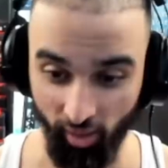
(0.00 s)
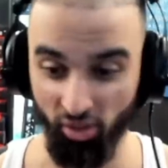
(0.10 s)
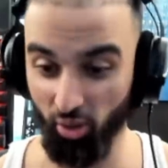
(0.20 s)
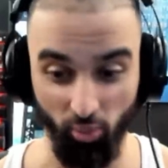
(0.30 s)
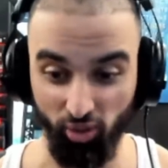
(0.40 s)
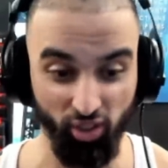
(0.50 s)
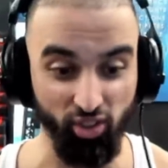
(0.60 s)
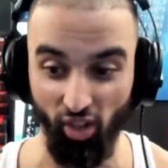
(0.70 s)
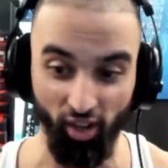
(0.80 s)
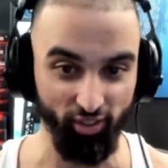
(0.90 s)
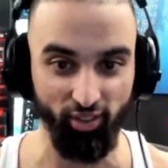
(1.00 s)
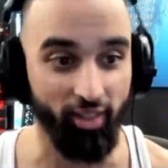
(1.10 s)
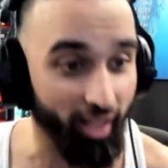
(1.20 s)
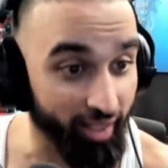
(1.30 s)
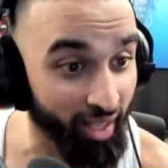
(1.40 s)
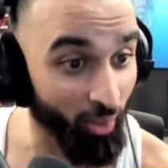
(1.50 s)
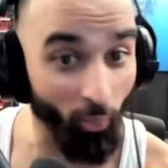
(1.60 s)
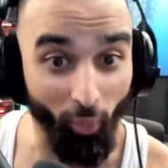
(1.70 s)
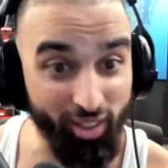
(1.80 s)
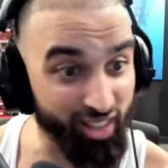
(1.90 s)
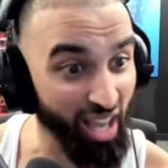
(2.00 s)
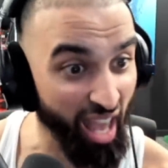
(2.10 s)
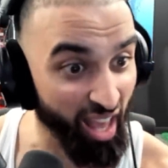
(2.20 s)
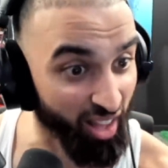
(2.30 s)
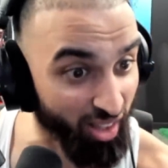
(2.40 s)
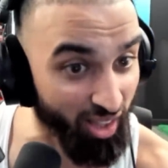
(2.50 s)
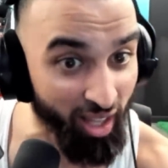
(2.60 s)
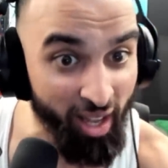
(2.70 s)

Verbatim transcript: dude, where's the sauce? Like, what the hell?